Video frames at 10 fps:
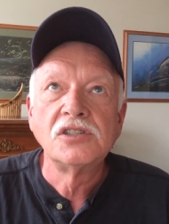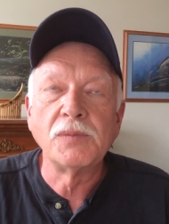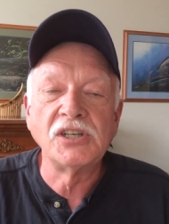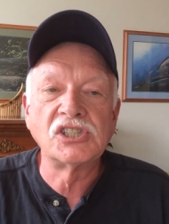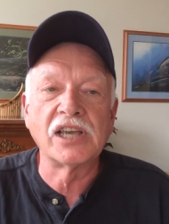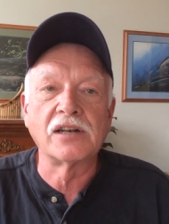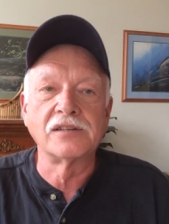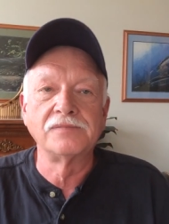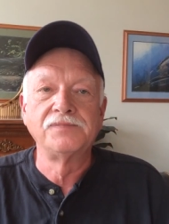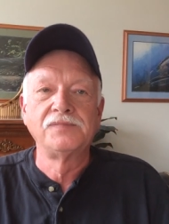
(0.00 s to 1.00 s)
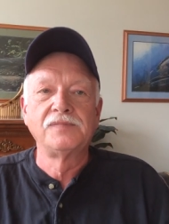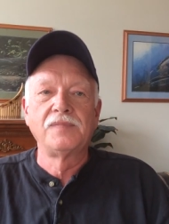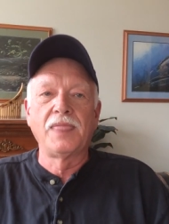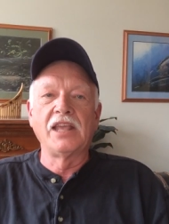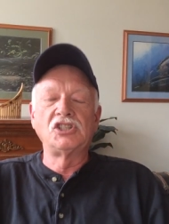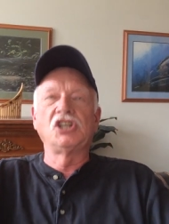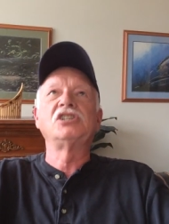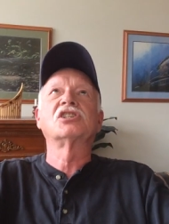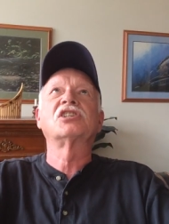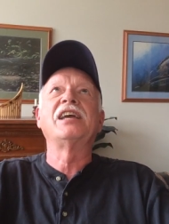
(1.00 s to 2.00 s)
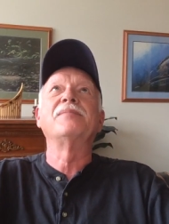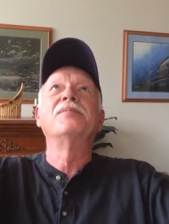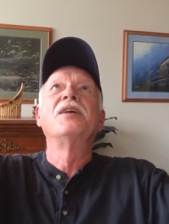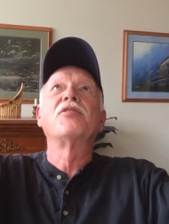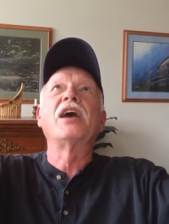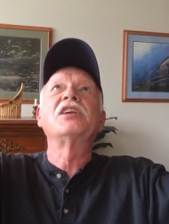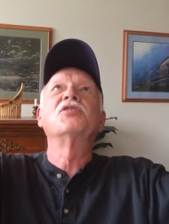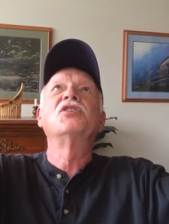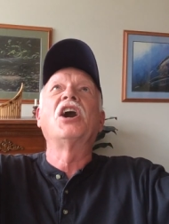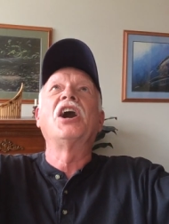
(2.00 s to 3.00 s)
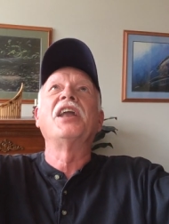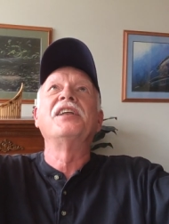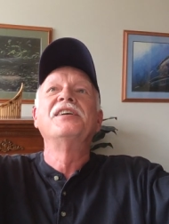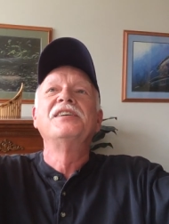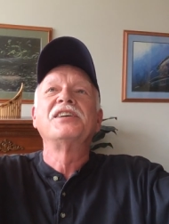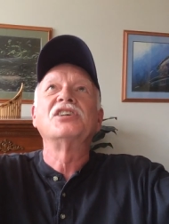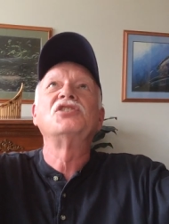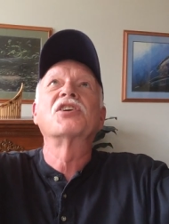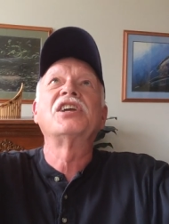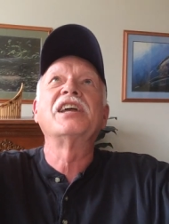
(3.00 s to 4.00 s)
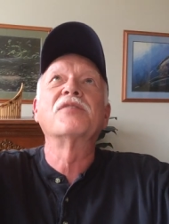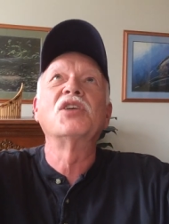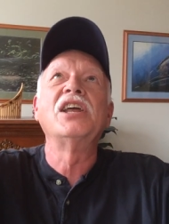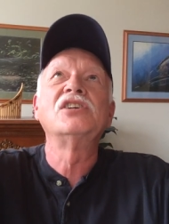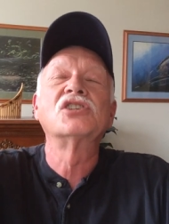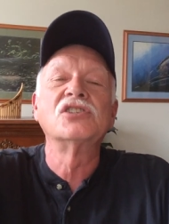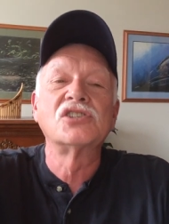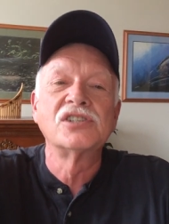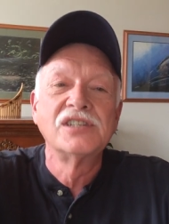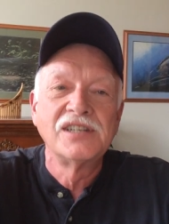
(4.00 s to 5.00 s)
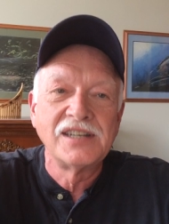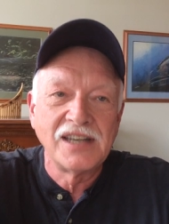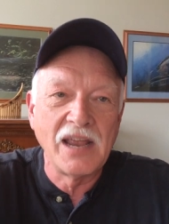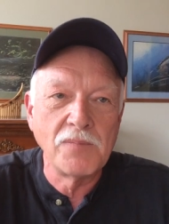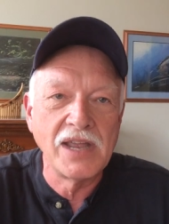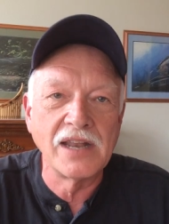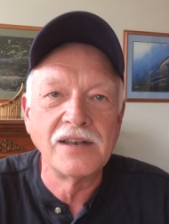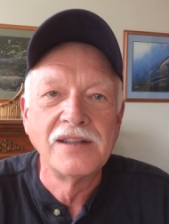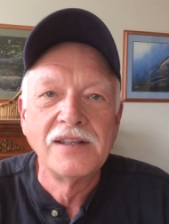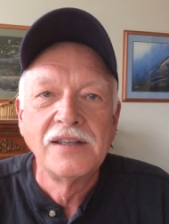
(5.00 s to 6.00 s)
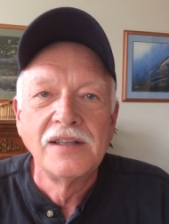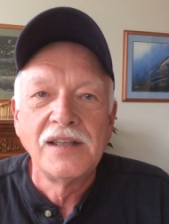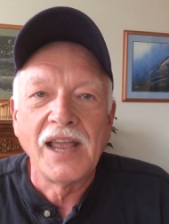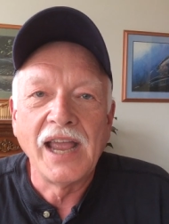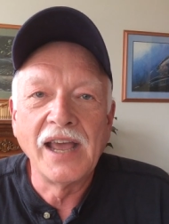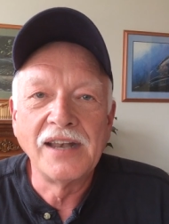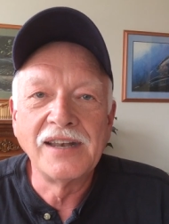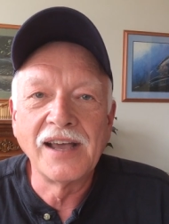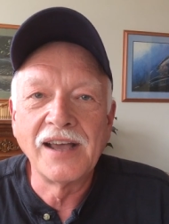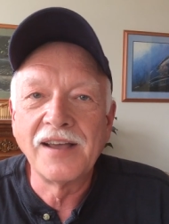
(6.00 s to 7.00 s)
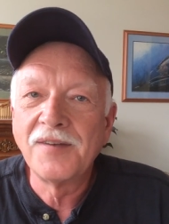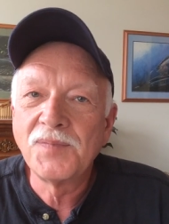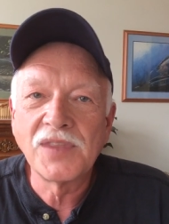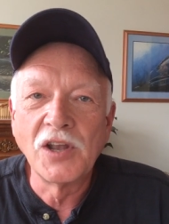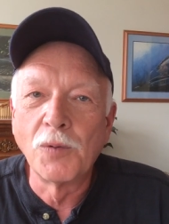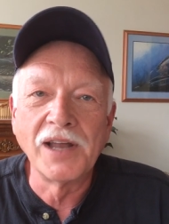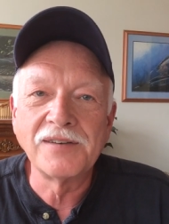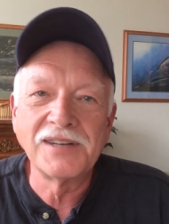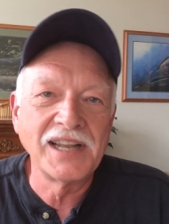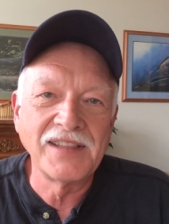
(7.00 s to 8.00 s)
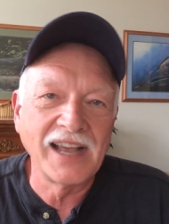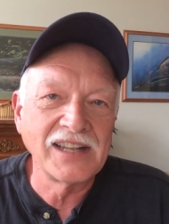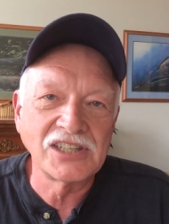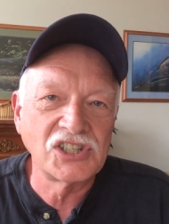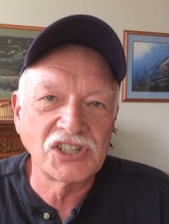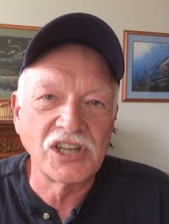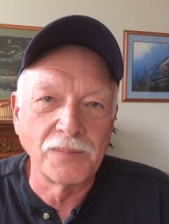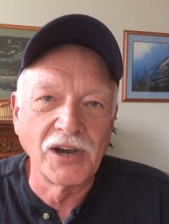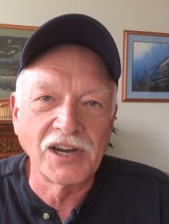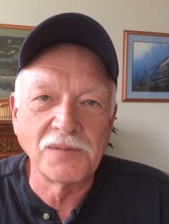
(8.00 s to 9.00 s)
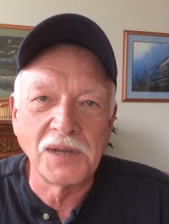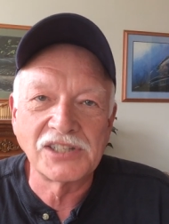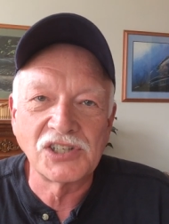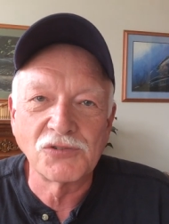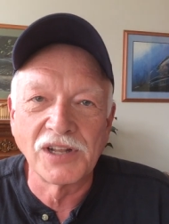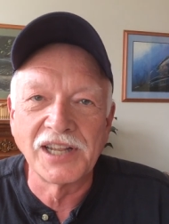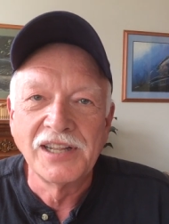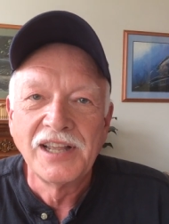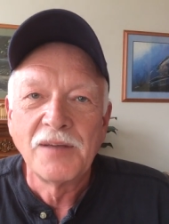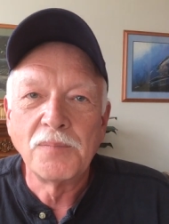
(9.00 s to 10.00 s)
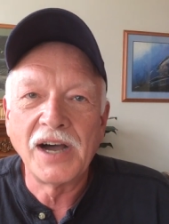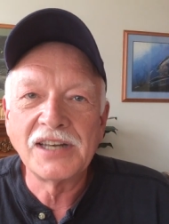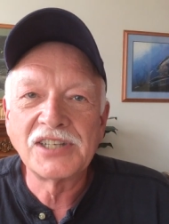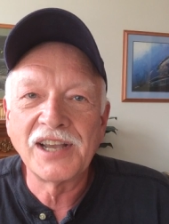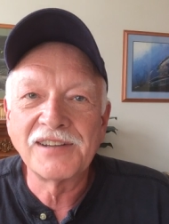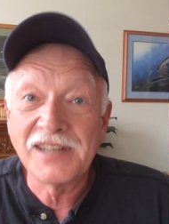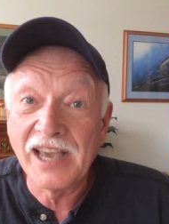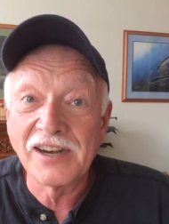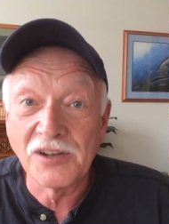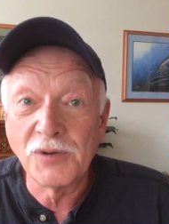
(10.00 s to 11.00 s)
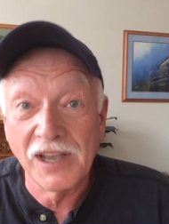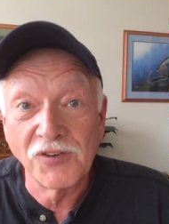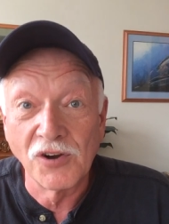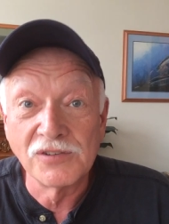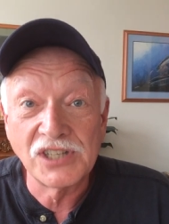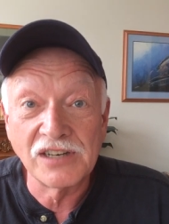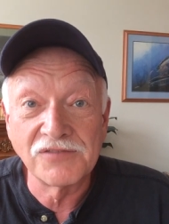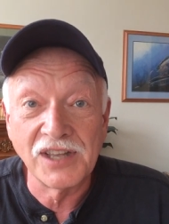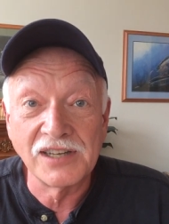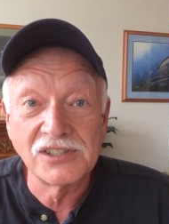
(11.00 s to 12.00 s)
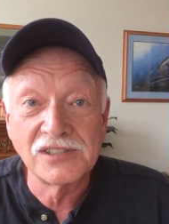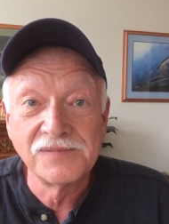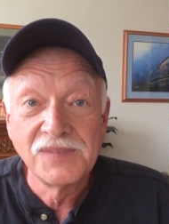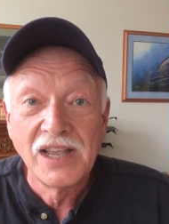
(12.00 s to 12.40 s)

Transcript: to be settled. In Jesus' name, thank you, God, because you're King of the nations. Amen. And you know what? That's just an American message, really. But Canada, we have our own set of things.